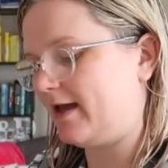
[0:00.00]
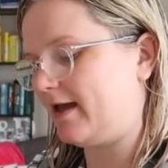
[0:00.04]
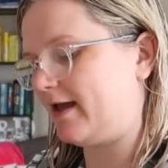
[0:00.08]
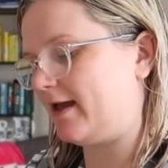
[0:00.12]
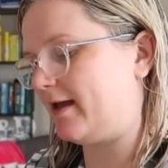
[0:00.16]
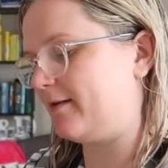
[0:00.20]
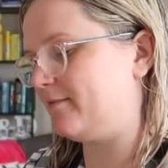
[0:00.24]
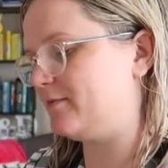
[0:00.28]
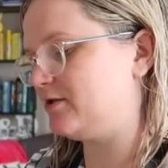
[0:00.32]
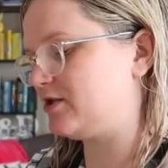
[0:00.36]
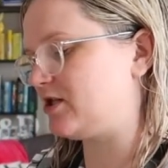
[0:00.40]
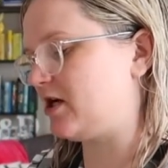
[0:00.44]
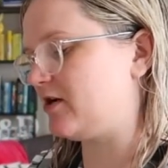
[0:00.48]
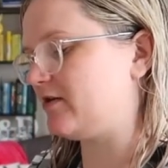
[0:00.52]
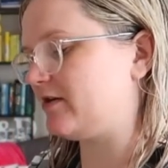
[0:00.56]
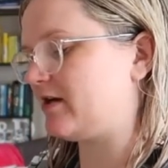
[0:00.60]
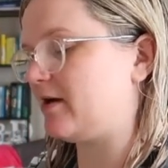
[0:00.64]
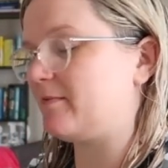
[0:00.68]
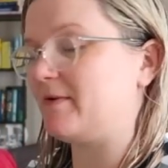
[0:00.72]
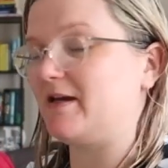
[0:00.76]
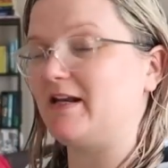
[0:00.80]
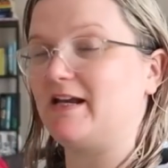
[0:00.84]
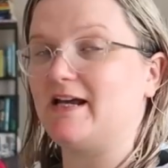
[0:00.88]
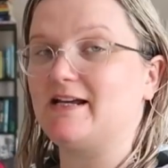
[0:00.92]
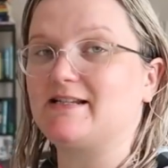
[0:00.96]
Um, don't
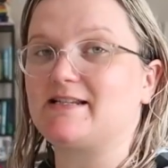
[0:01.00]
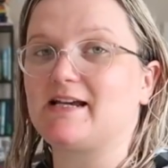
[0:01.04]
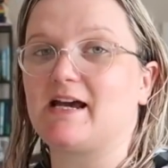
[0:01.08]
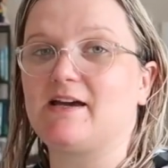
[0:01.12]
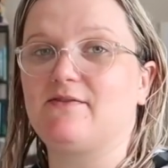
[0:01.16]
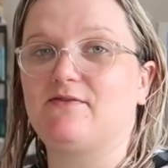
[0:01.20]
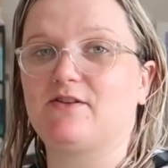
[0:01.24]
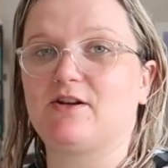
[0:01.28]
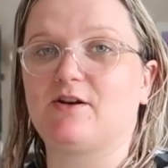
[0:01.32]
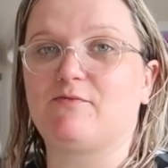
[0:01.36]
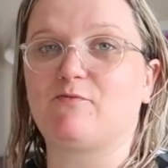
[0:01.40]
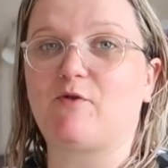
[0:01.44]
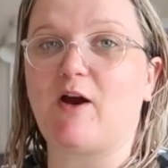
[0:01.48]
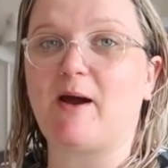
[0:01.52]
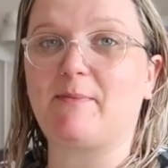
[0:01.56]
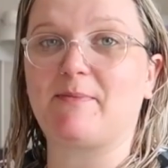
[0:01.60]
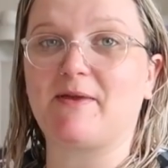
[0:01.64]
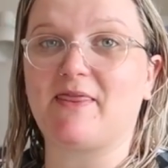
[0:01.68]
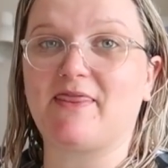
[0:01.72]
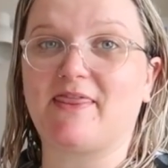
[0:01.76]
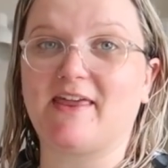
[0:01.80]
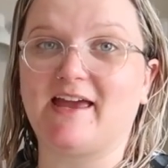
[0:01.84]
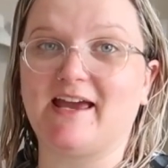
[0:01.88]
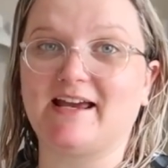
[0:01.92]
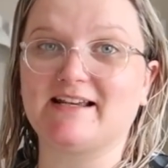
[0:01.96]
come in here, David, I'm
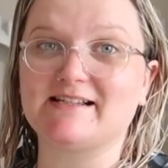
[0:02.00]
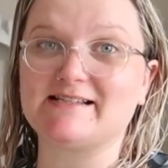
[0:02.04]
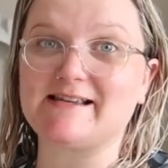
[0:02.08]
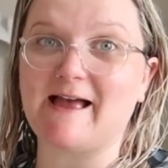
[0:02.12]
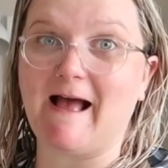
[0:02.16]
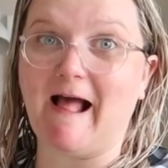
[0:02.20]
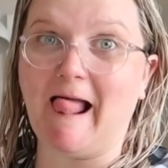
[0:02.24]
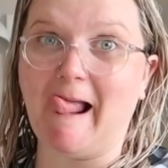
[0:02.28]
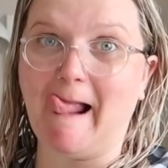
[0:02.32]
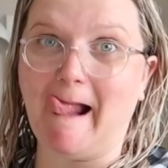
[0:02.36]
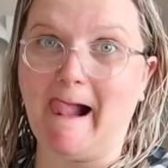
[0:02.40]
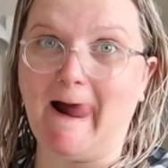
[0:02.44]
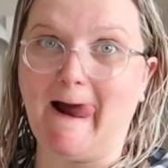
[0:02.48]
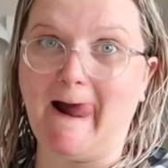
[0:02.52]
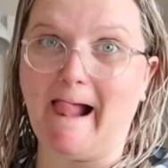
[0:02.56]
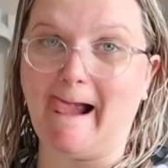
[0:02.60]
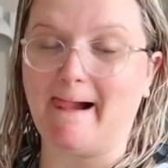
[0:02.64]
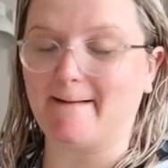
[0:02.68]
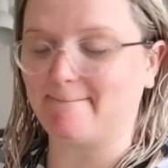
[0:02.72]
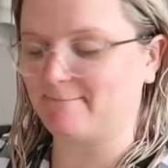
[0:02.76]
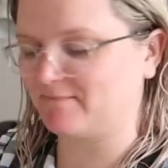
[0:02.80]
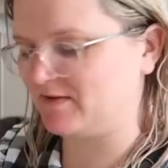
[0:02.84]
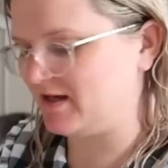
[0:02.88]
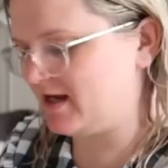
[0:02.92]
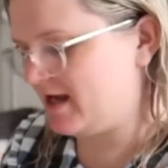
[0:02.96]
wrapping things.
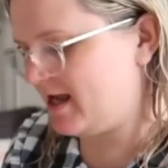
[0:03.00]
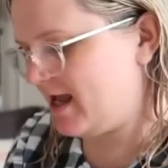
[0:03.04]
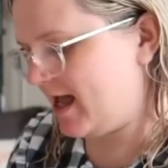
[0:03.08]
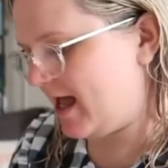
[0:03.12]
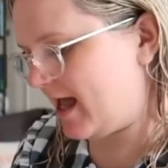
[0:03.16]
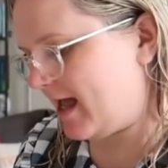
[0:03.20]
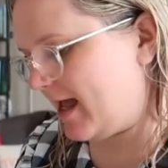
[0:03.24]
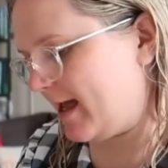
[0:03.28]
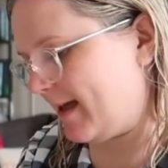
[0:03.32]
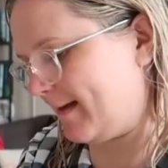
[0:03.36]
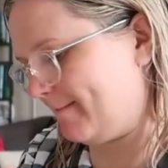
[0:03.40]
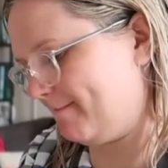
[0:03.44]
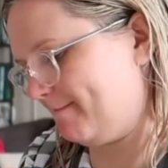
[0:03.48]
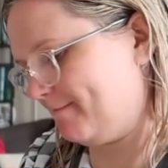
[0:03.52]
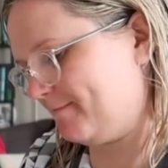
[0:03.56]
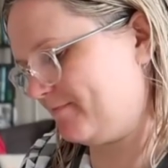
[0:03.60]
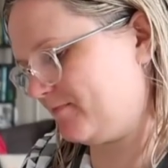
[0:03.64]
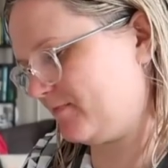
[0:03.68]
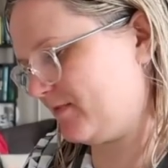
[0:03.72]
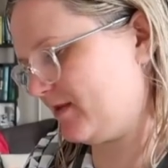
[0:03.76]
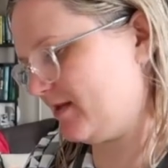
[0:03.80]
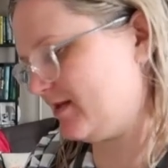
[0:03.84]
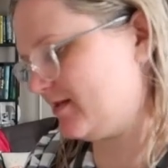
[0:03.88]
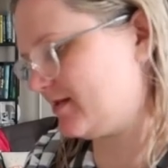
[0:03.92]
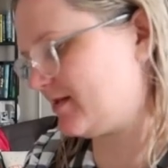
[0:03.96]

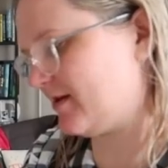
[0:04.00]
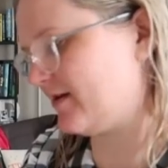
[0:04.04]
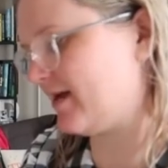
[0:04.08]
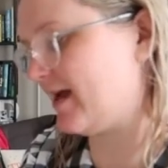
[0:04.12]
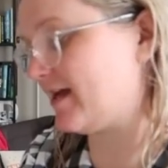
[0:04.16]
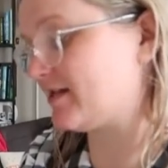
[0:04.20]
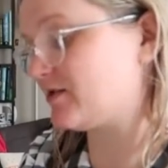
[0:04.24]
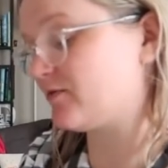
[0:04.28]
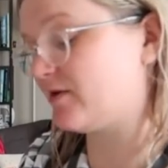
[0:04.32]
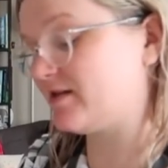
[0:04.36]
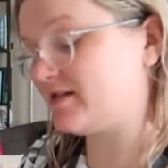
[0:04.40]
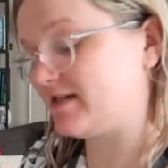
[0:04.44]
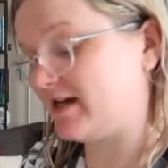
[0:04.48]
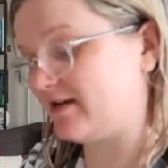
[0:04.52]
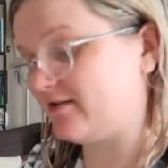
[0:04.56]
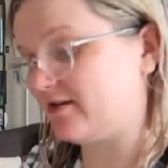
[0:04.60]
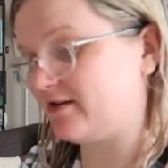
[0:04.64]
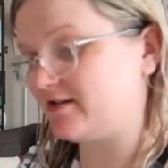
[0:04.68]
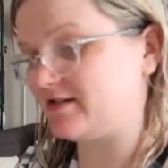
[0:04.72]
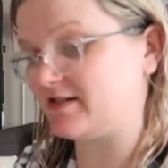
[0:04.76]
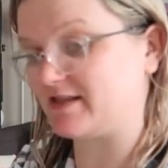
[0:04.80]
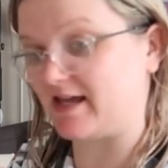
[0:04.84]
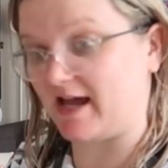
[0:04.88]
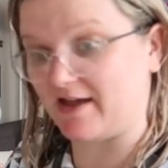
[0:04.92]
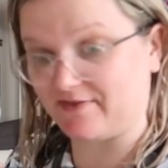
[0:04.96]
Um, so yeah, so I
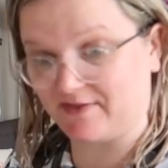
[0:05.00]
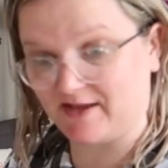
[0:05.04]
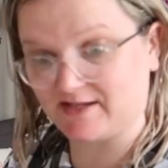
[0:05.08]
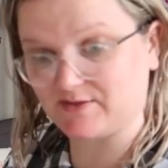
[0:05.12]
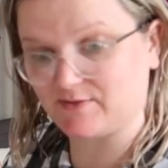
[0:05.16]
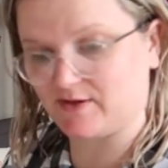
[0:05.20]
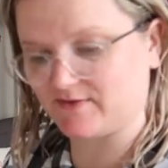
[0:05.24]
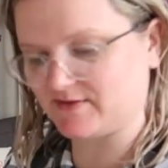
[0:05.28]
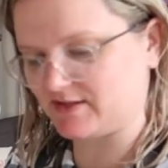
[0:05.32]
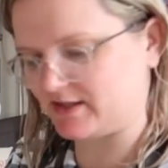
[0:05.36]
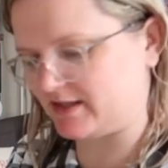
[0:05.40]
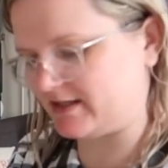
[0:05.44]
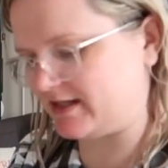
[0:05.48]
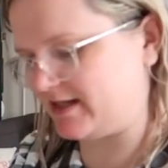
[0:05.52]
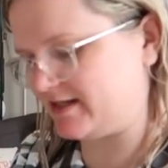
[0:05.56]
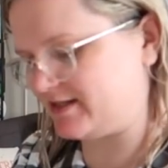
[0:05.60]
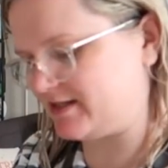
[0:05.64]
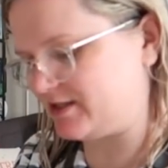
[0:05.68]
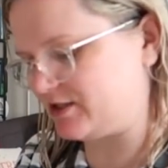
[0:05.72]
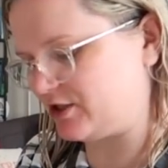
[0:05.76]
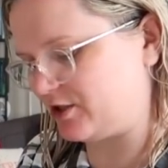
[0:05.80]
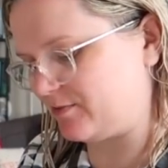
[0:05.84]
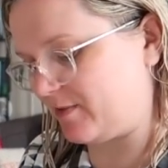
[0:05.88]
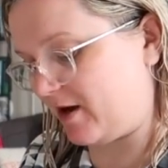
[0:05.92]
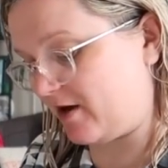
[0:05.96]
downloaded that and that's what I started
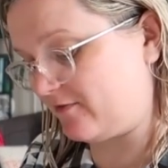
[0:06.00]
listening to.